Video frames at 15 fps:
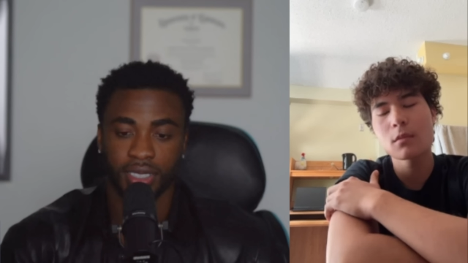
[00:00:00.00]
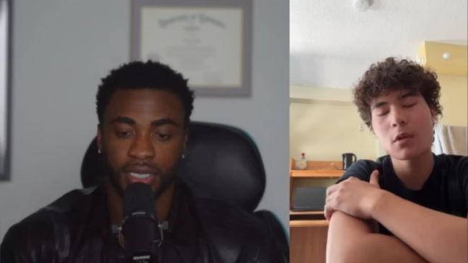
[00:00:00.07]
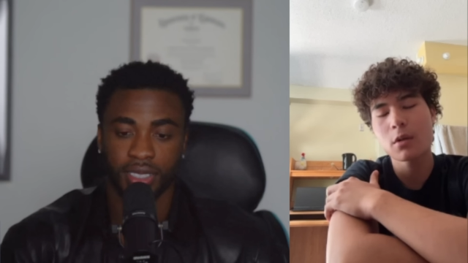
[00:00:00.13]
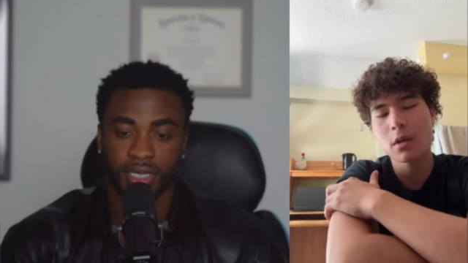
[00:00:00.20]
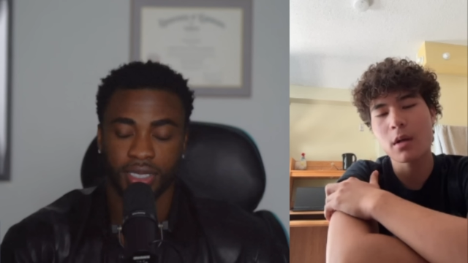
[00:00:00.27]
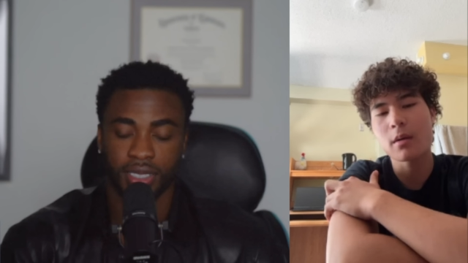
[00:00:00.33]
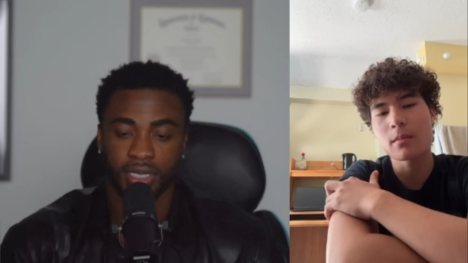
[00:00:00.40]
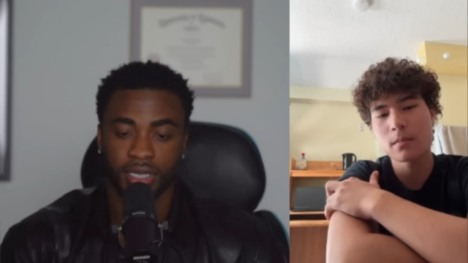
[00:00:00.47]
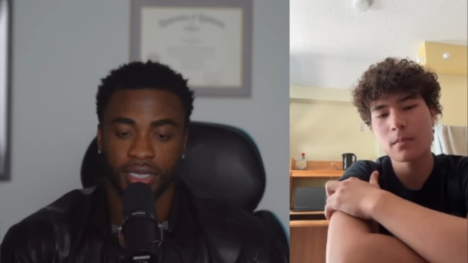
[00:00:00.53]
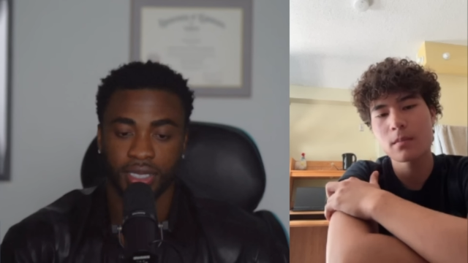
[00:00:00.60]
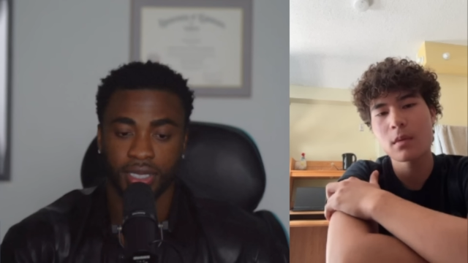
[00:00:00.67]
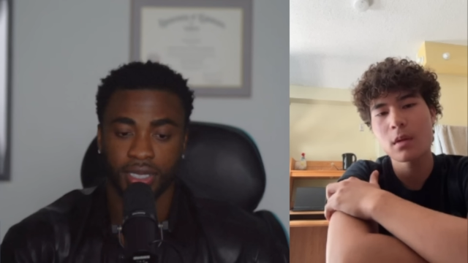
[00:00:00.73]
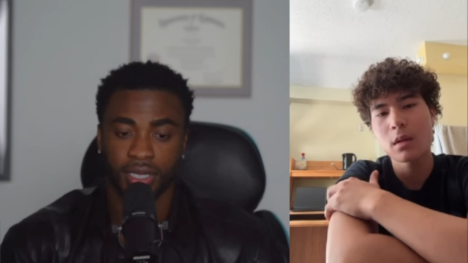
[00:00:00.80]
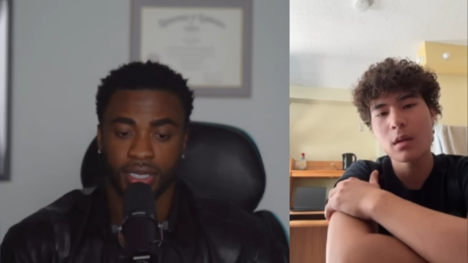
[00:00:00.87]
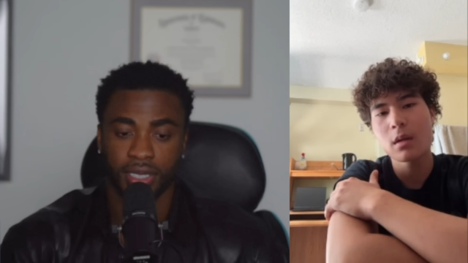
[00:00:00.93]
Speaker 1: Okay,
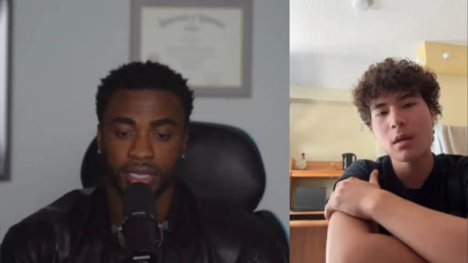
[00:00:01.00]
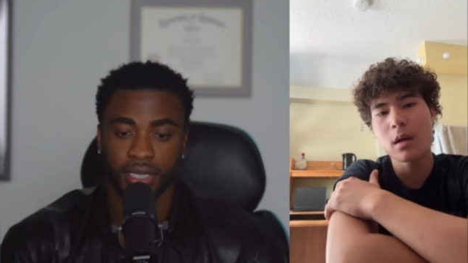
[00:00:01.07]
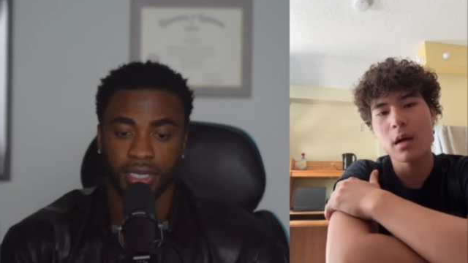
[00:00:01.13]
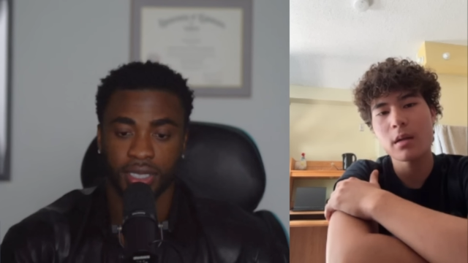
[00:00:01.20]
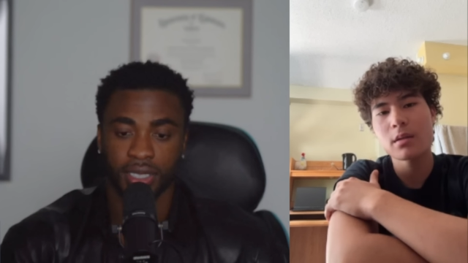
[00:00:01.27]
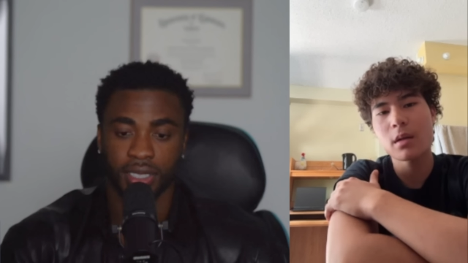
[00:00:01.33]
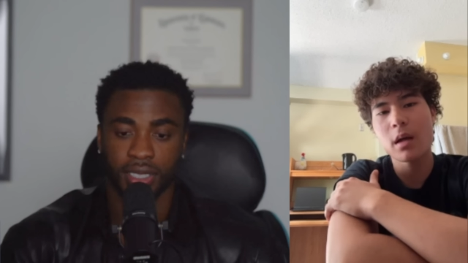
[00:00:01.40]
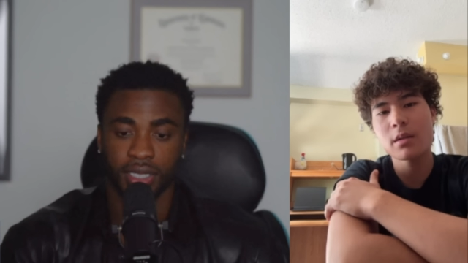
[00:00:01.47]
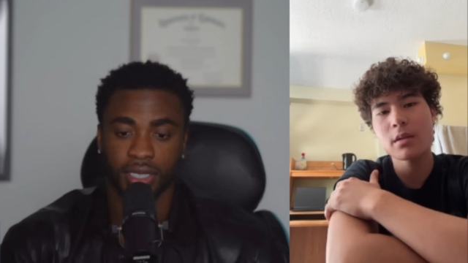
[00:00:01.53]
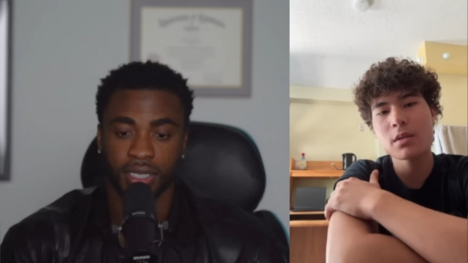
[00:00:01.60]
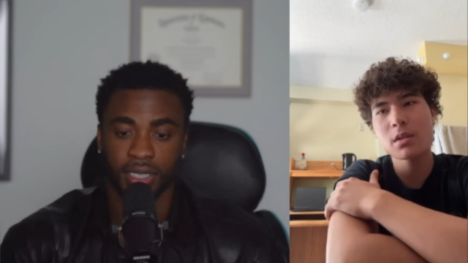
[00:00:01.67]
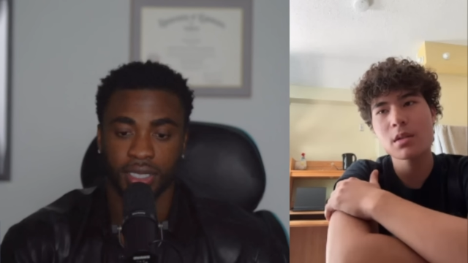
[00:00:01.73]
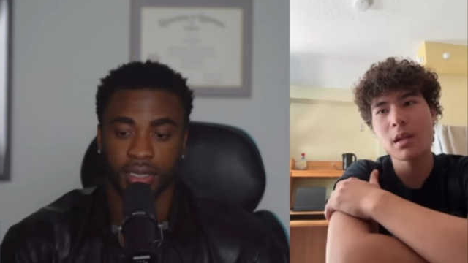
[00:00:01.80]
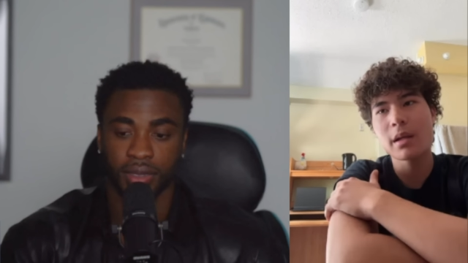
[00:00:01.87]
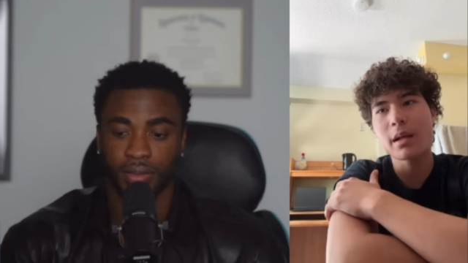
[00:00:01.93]
I I
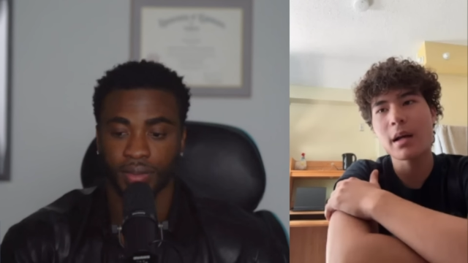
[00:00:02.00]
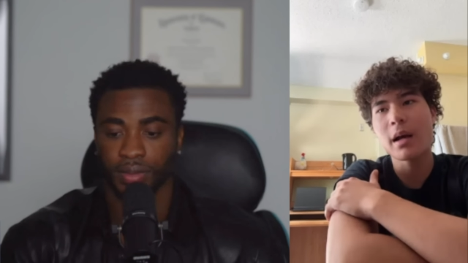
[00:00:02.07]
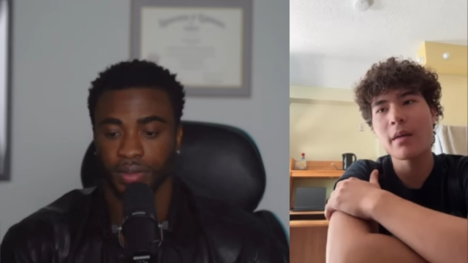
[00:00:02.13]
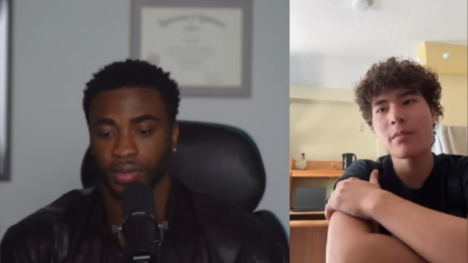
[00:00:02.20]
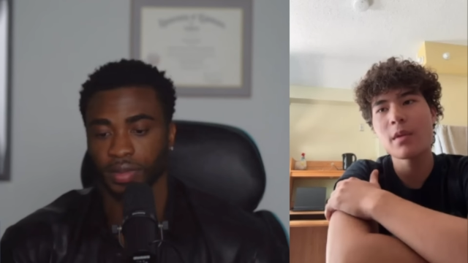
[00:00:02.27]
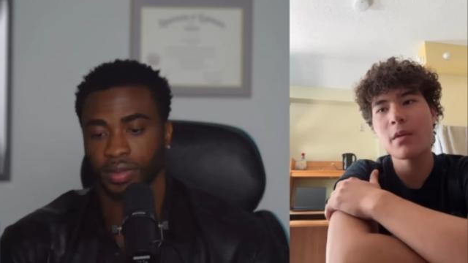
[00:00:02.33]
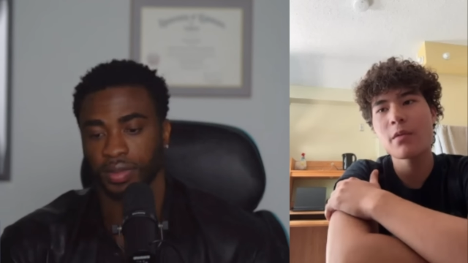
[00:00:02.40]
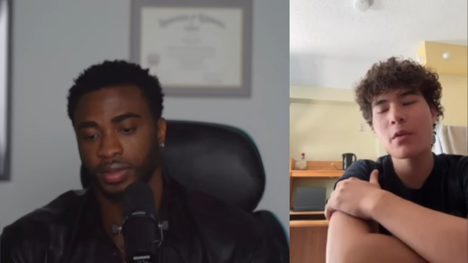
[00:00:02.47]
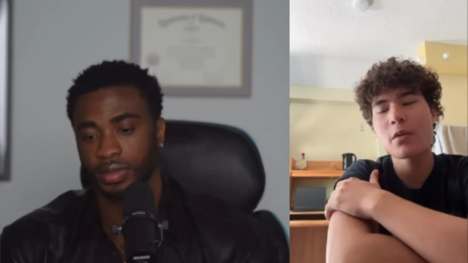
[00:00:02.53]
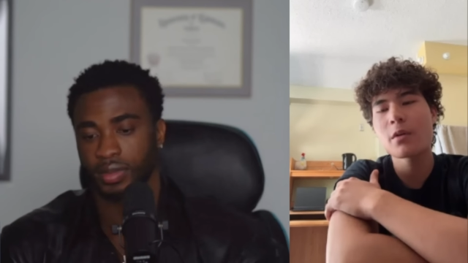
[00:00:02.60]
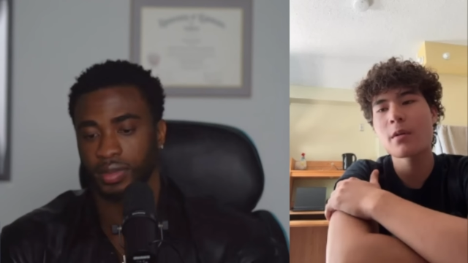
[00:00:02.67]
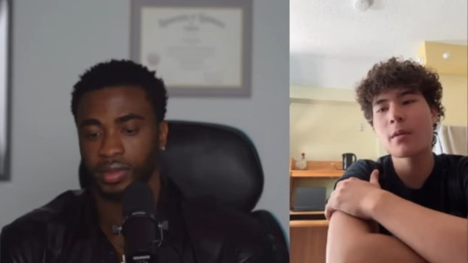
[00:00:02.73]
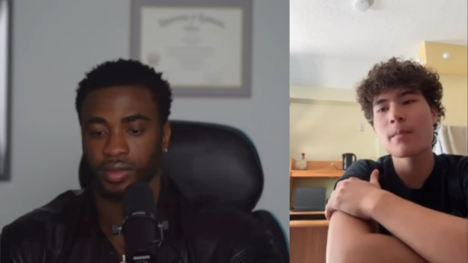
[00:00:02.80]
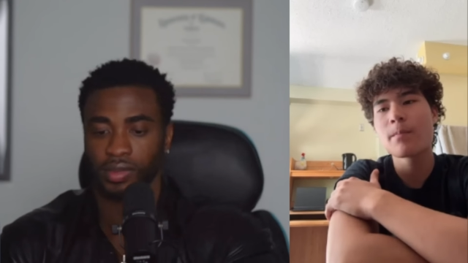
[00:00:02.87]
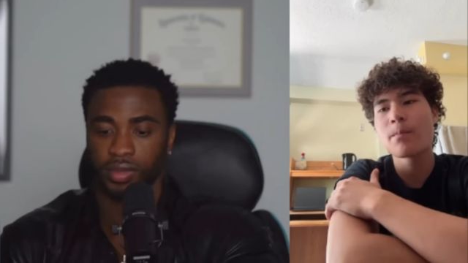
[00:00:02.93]
just like I've never,